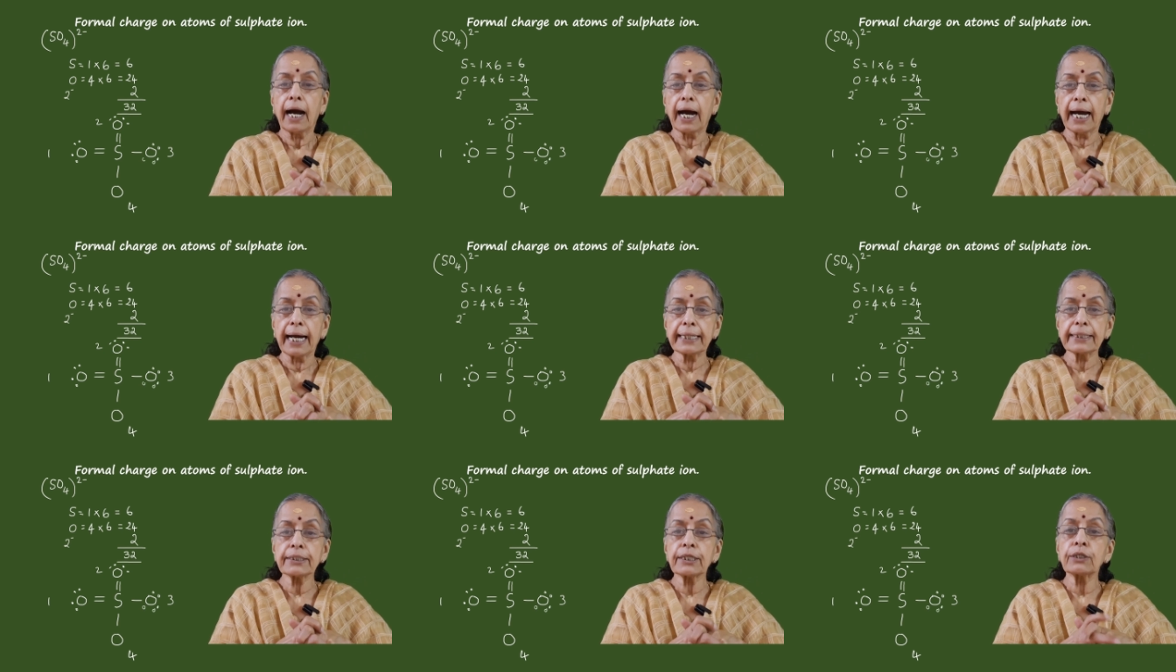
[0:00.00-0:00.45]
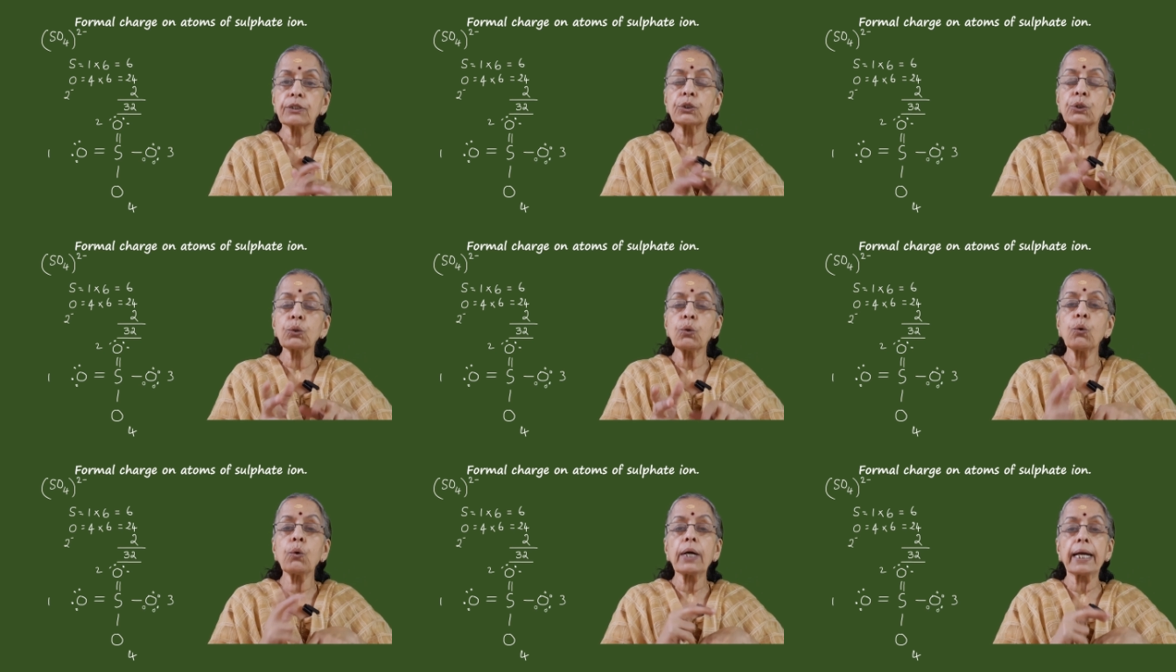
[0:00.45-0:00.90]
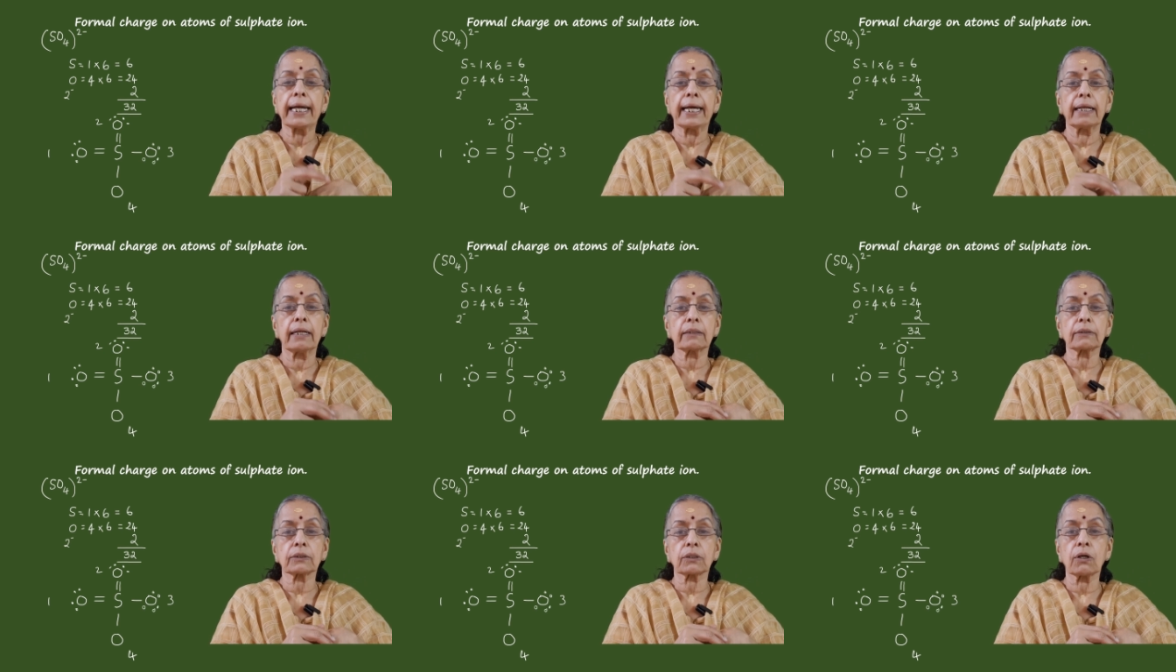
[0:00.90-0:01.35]
and 2
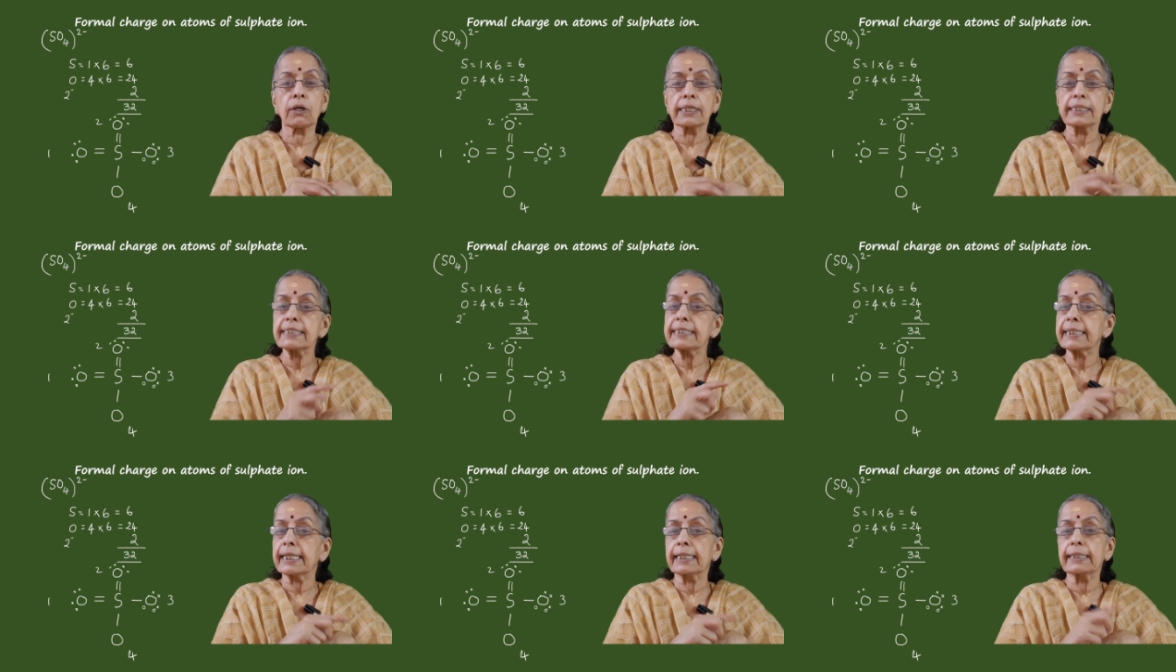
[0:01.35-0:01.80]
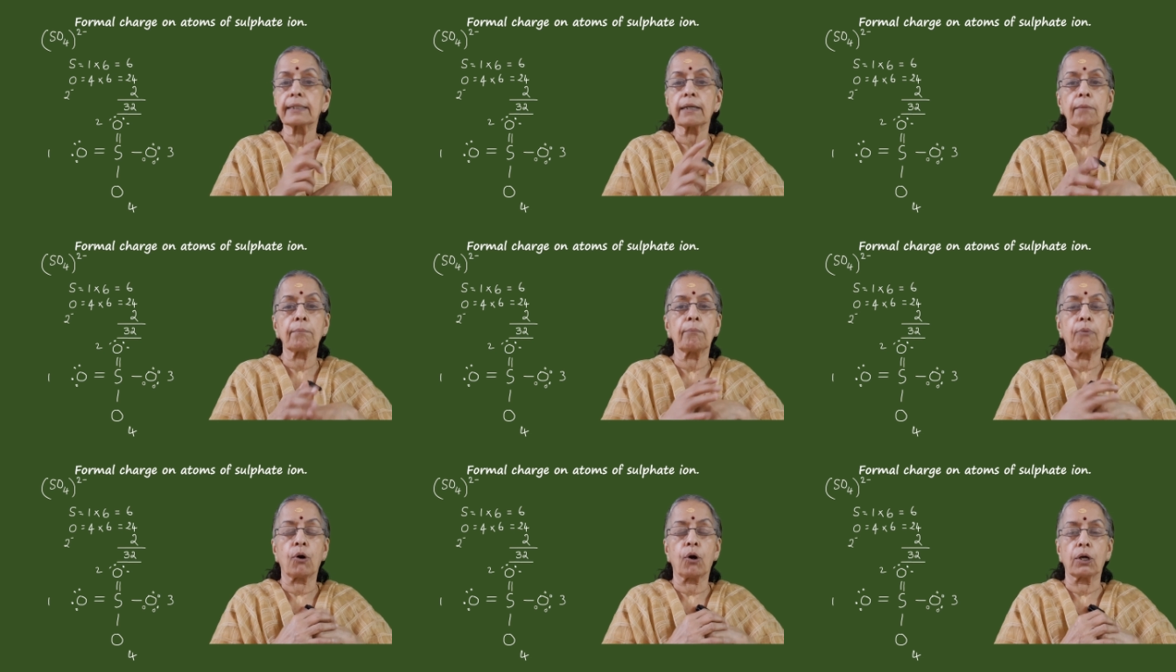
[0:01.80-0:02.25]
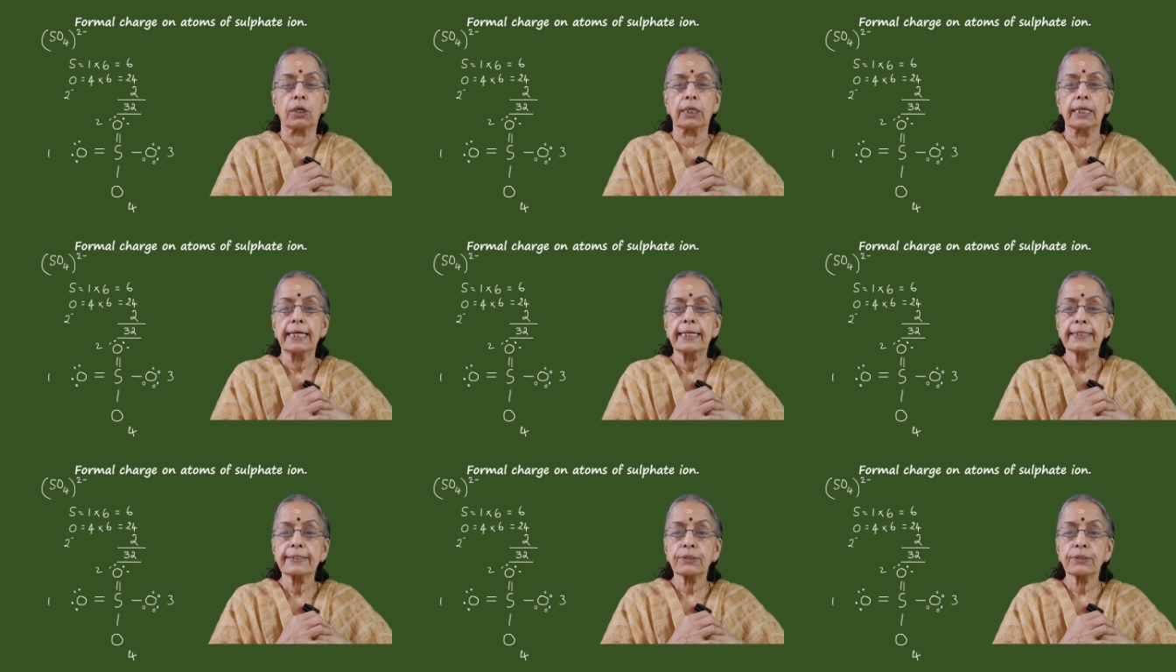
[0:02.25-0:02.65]
electrons in the bond.